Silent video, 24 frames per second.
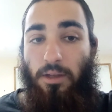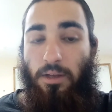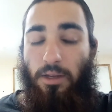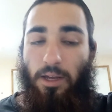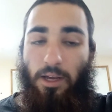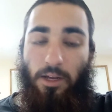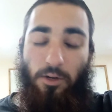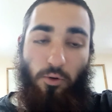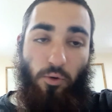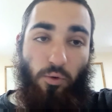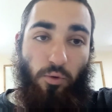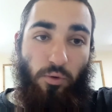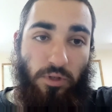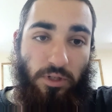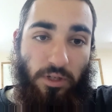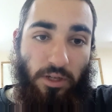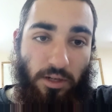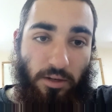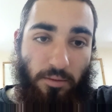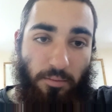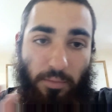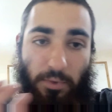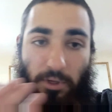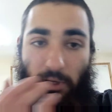And who's going
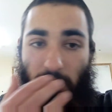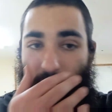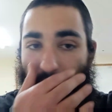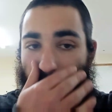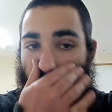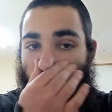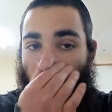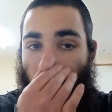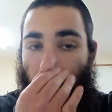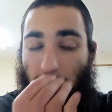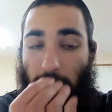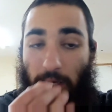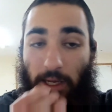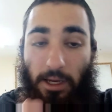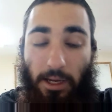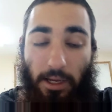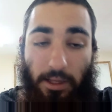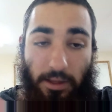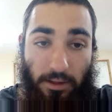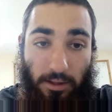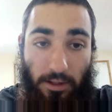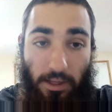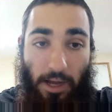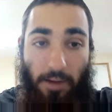to be the king
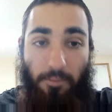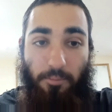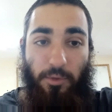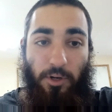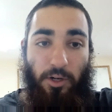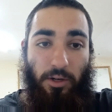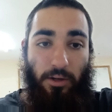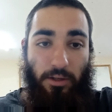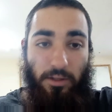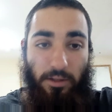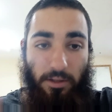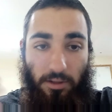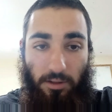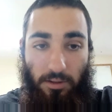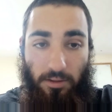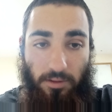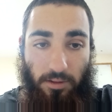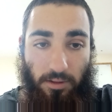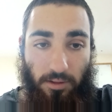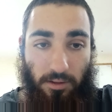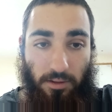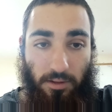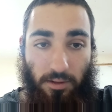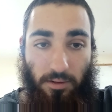in that period
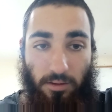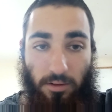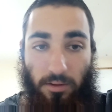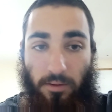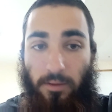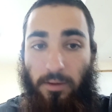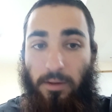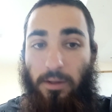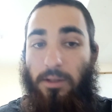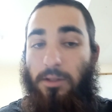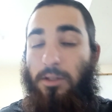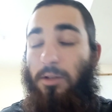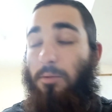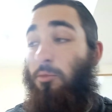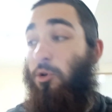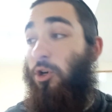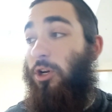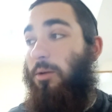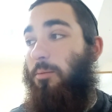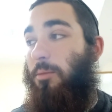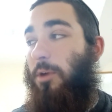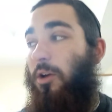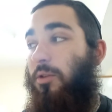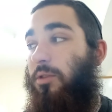to bring
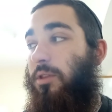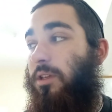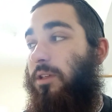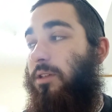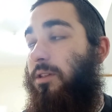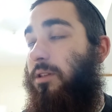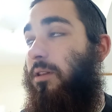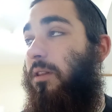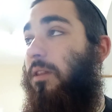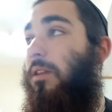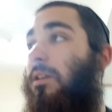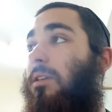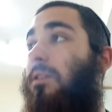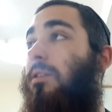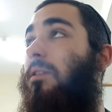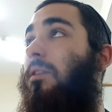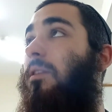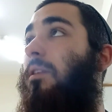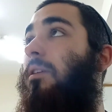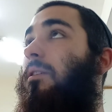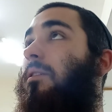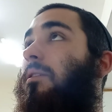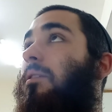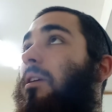about this
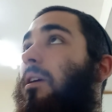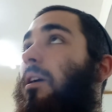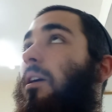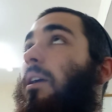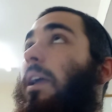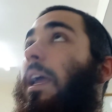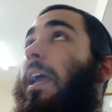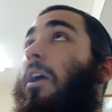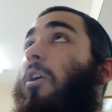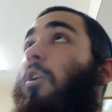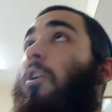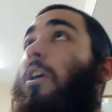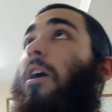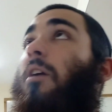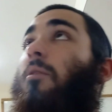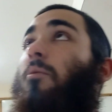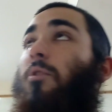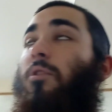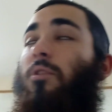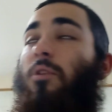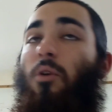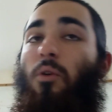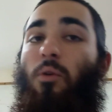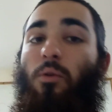era
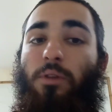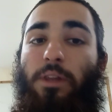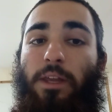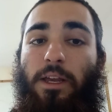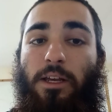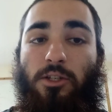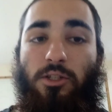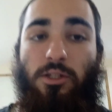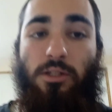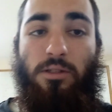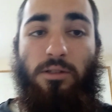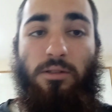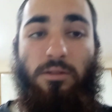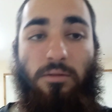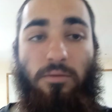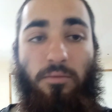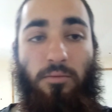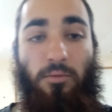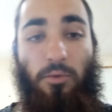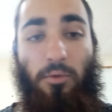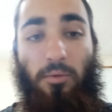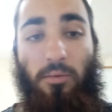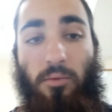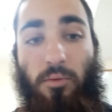where the whole nation,
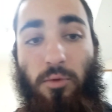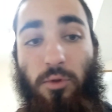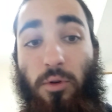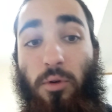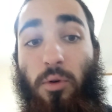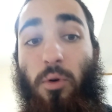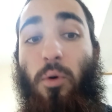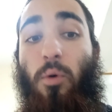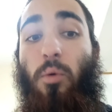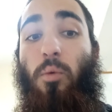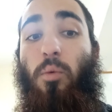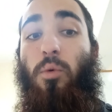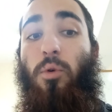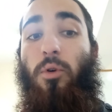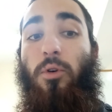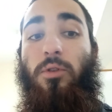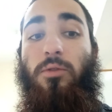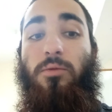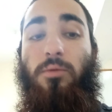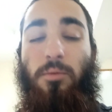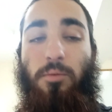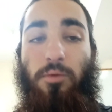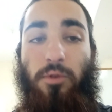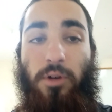the whole
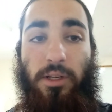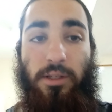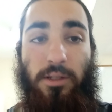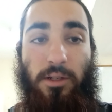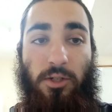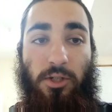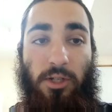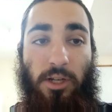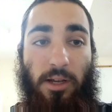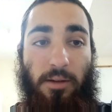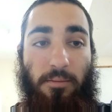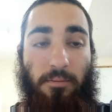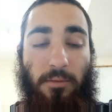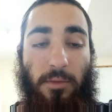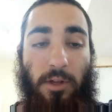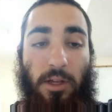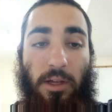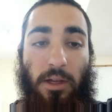world will praise Hashem?